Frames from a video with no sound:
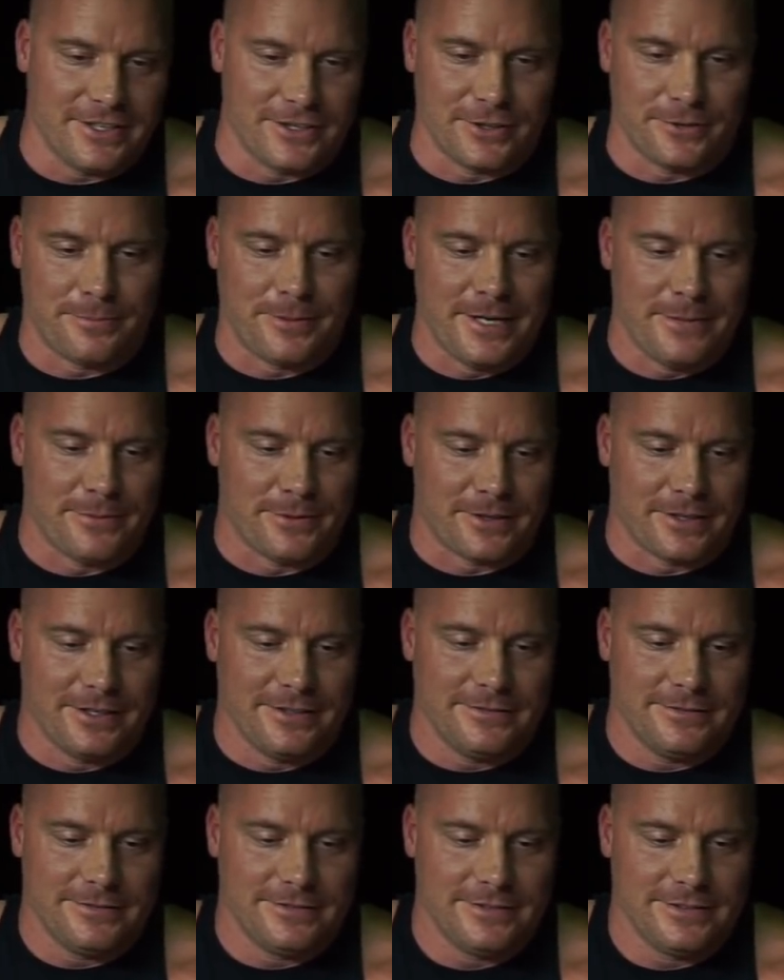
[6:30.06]
100 people,
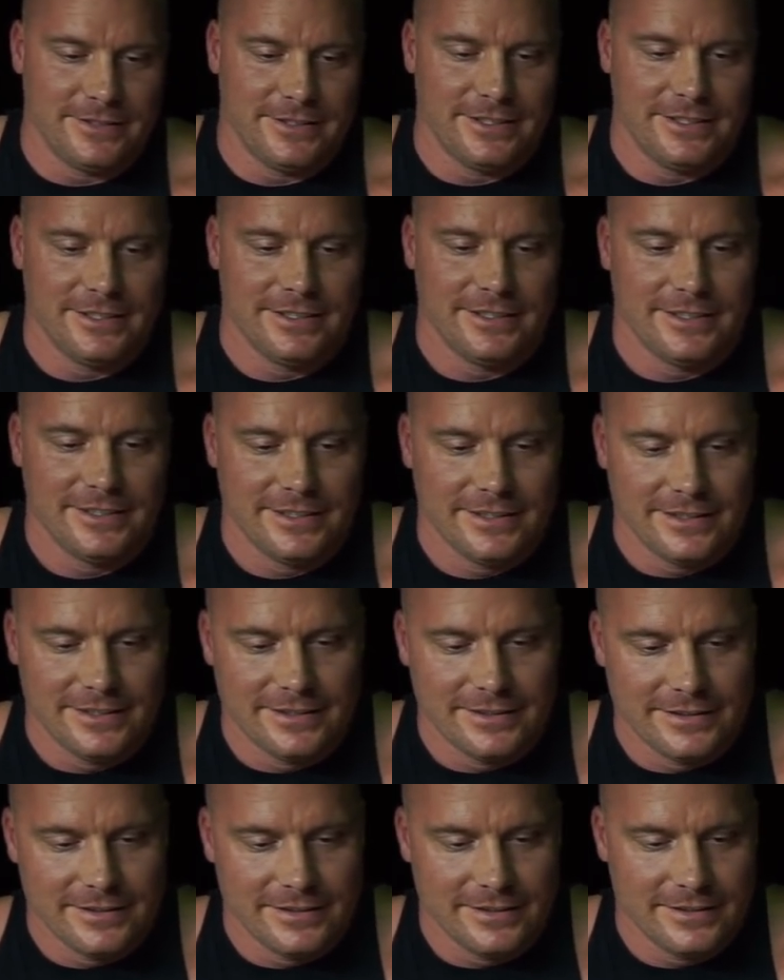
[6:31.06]
right?
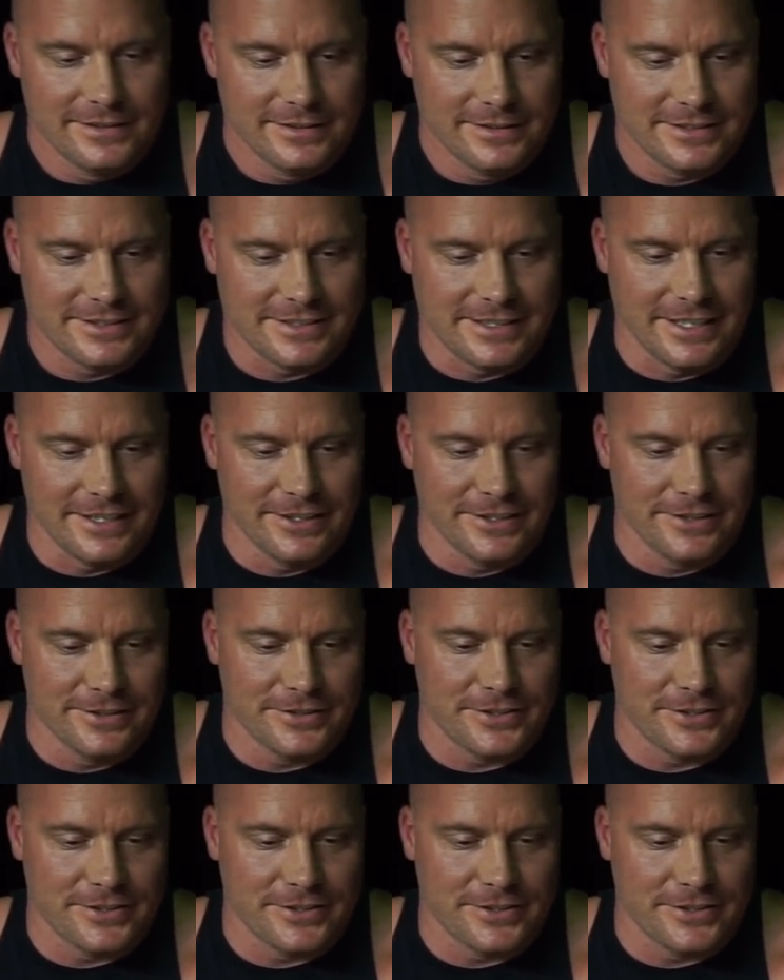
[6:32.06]
Still?